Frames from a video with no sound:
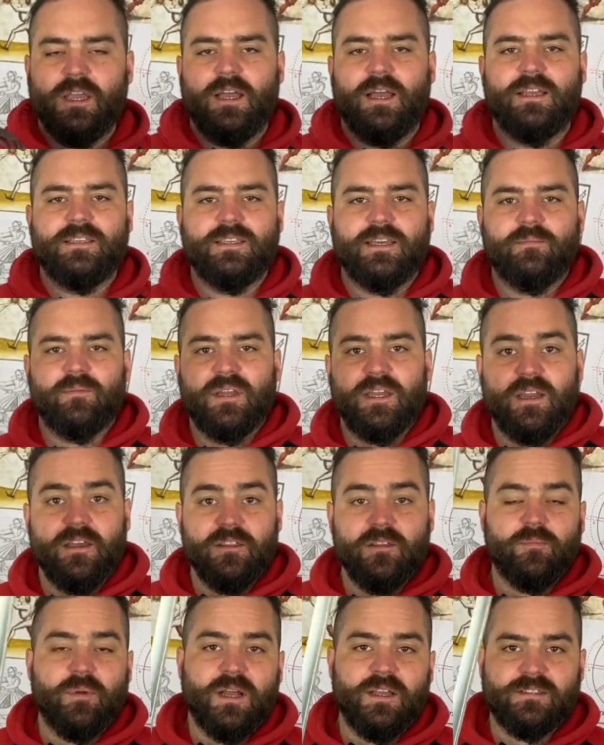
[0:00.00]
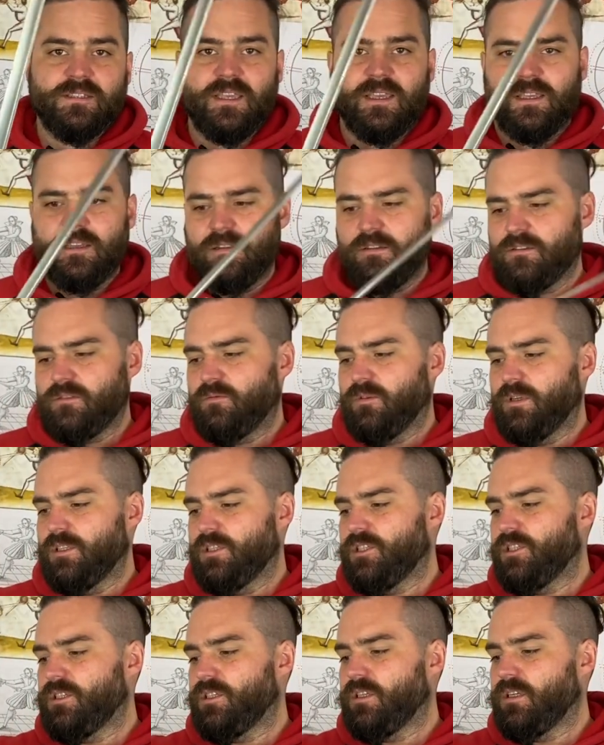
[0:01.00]
And yet my other basket hilt,
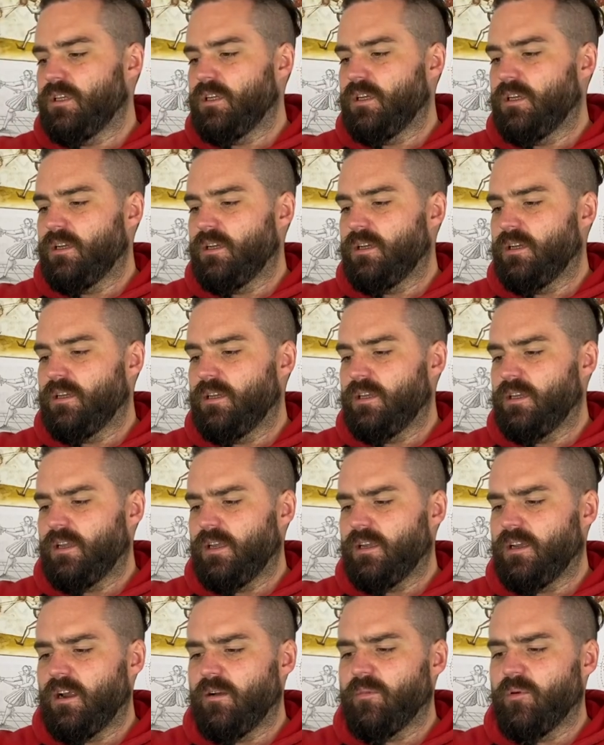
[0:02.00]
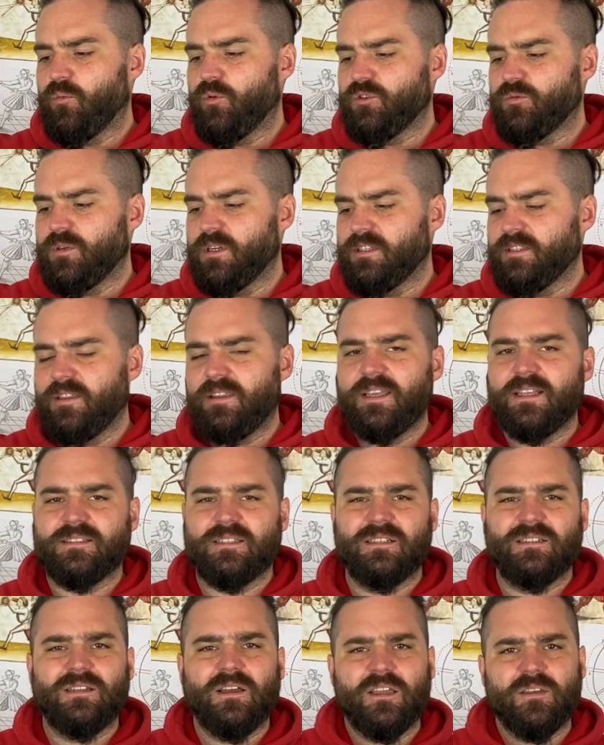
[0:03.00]
which I can't remember which one is, I think it's
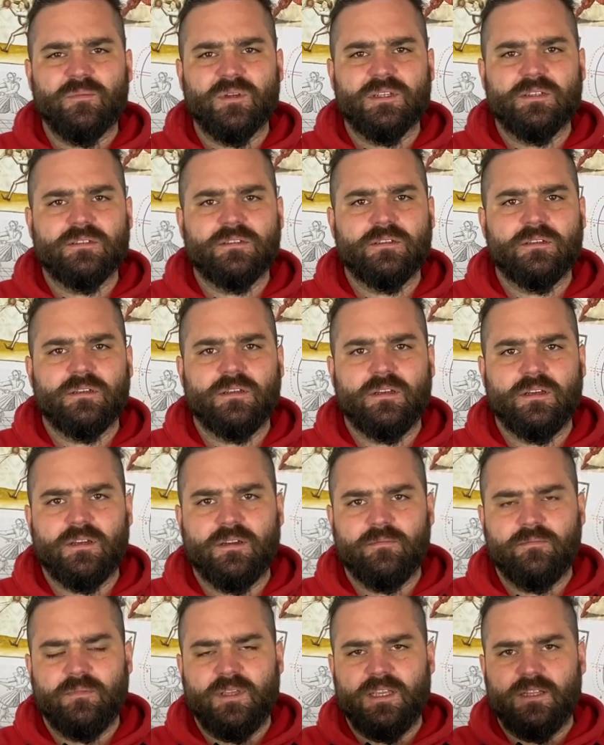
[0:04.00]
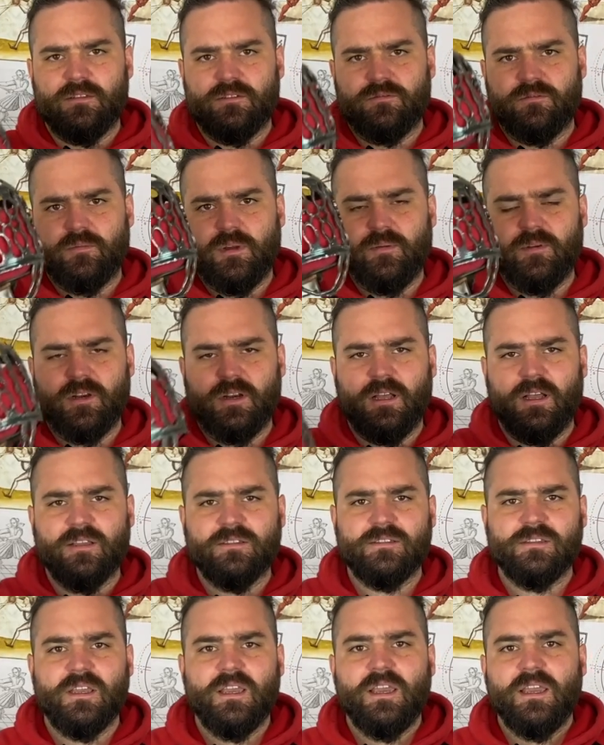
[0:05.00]
the diamond hilt from armor
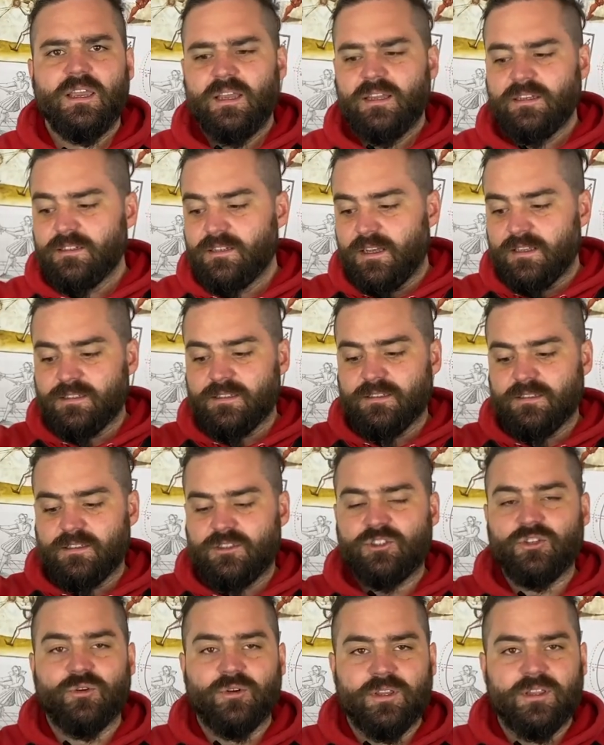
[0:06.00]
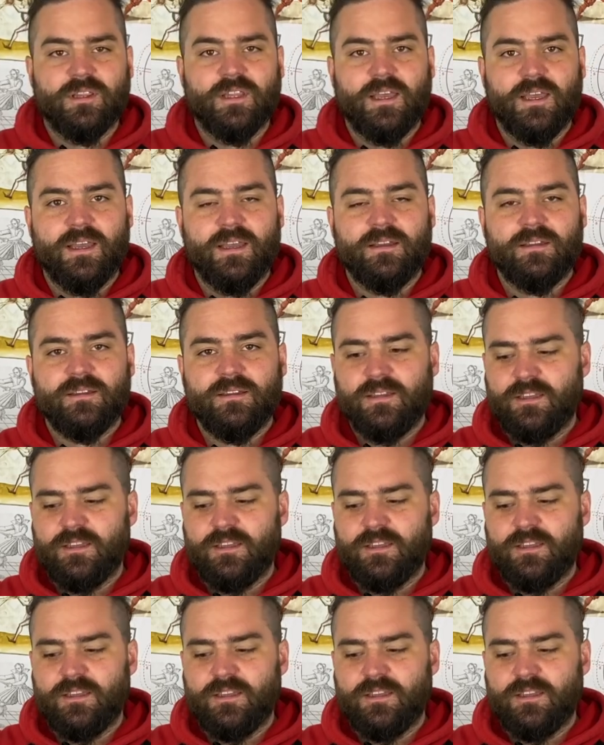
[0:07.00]
class, doesn't join there.